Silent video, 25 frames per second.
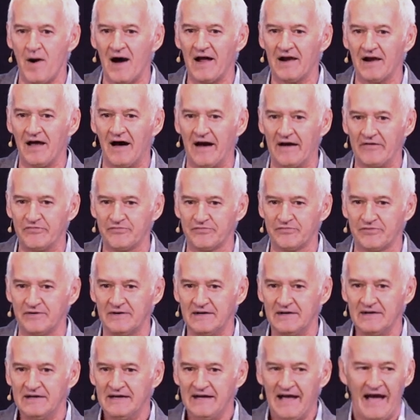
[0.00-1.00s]
my life.
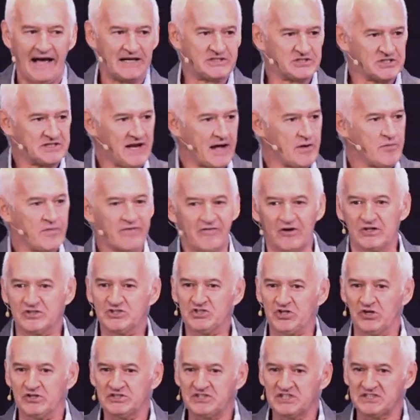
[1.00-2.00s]
And today we've got
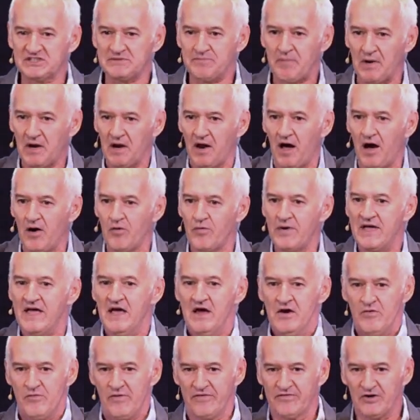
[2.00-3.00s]
churches in Malawi,
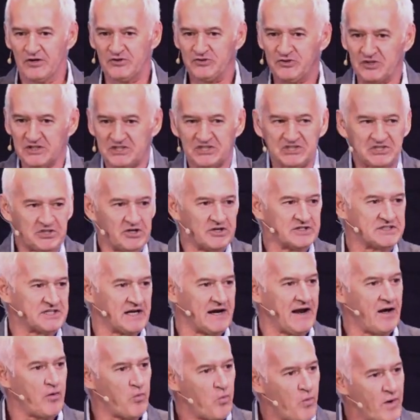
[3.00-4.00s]
we've got this church,
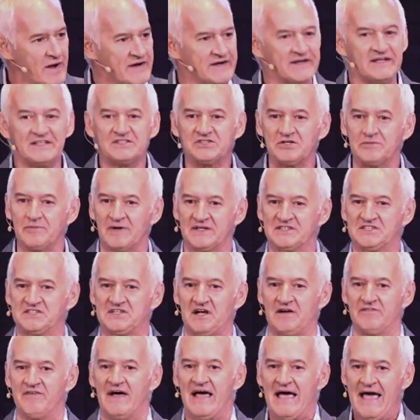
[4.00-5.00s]
and I wonder to
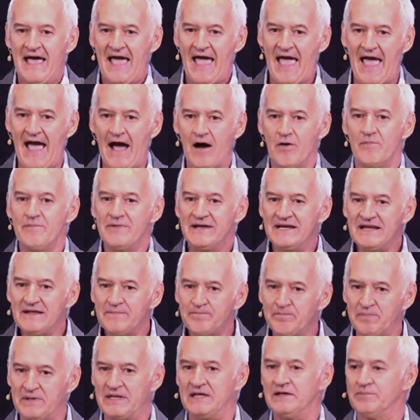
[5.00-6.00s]
myself, how many
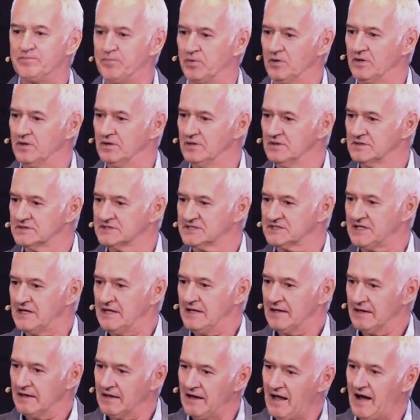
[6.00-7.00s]
people's
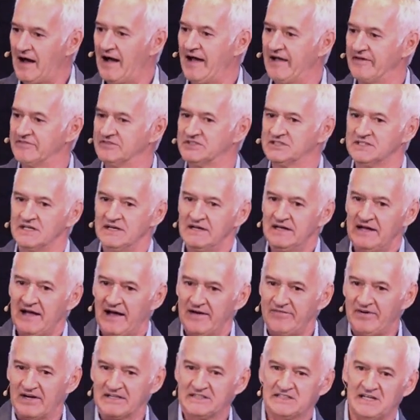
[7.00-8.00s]
lives
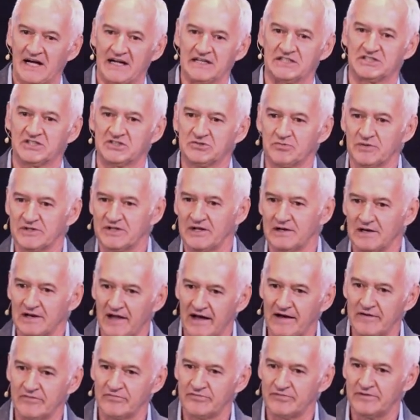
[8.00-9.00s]
have I touched with the
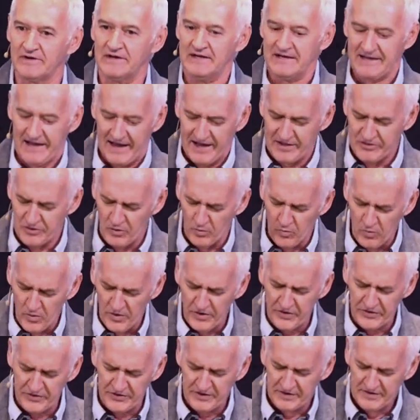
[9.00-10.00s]
love and the
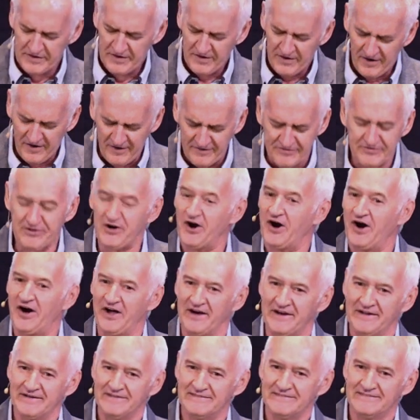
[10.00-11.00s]
word of
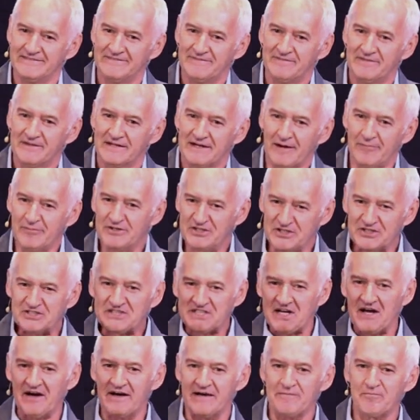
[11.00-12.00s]
God? Come on, do you
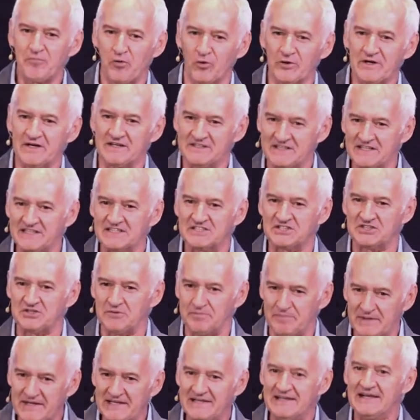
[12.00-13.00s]
see how important it is
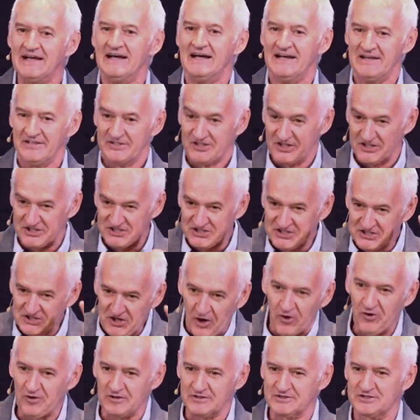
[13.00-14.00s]
to be the
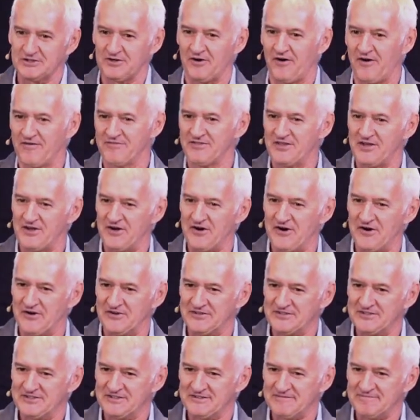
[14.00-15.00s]
salt of the
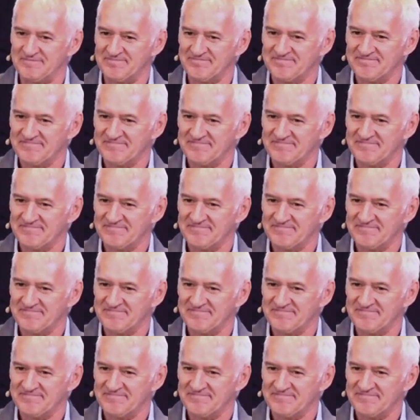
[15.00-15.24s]
earth?